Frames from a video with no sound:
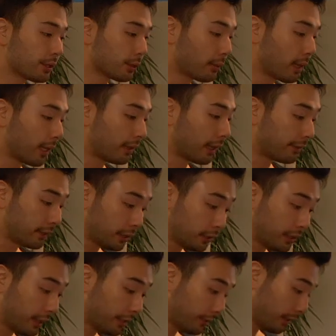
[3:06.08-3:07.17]
So, and, and, the
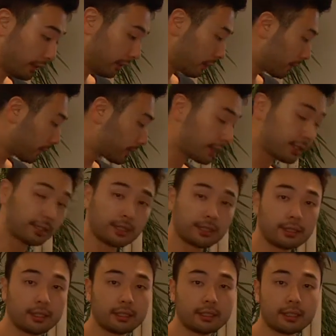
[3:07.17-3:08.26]
unique thing about this
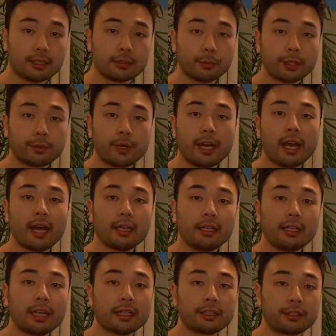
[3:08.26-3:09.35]
is it doesn't require
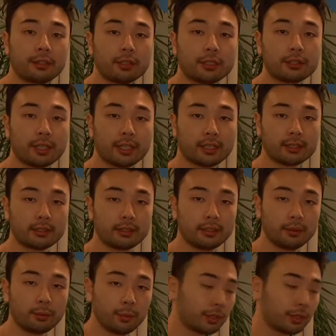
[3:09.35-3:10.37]
any external trackers.